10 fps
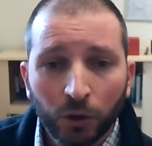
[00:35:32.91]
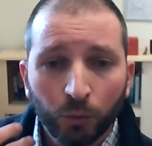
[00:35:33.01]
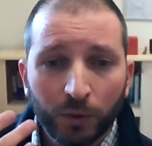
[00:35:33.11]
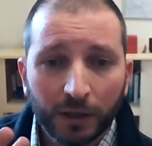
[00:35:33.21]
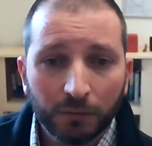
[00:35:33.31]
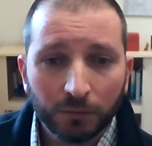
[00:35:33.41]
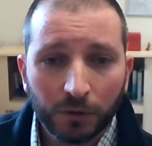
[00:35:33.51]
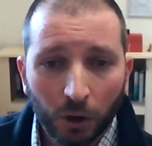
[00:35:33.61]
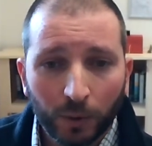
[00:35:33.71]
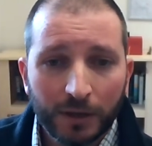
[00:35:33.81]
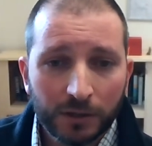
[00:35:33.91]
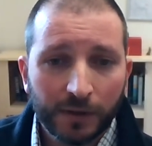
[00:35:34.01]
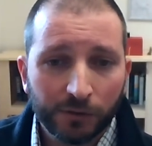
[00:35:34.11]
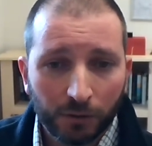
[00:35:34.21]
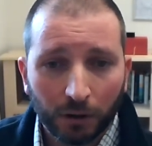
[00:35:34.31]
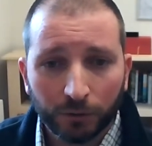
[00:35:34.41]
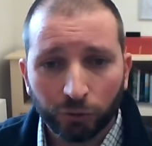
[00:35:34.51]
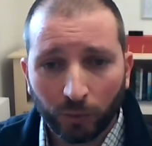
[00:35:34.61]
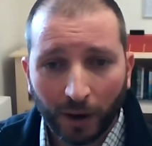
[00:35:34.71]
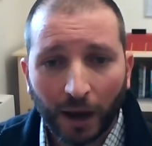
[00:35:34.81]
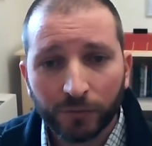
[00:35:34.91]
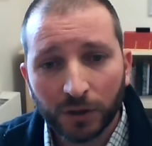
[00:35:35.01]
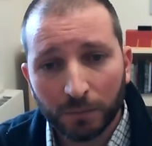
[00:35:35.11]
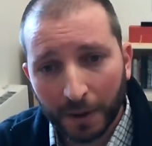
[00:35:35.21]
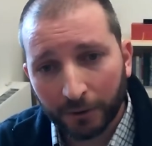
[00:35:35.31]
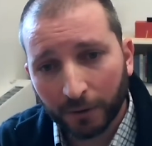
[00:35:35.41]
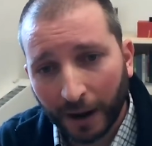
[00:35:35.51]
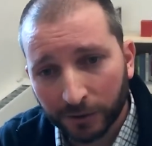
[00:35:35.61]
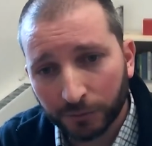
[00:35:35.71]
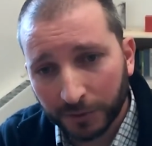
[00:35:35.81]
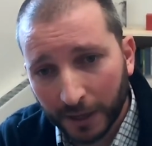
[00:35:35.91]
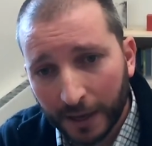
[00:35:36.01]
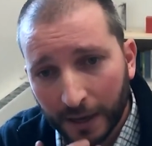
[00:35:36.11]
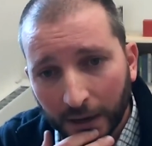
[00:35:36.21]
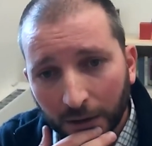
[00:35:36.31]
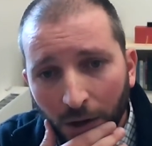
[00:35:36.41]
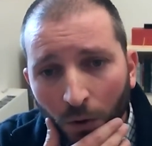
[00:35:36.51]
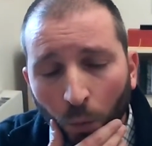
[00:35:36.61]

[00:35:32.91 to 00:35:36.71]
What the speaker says: we can go into these knowledge graphs and better ascertain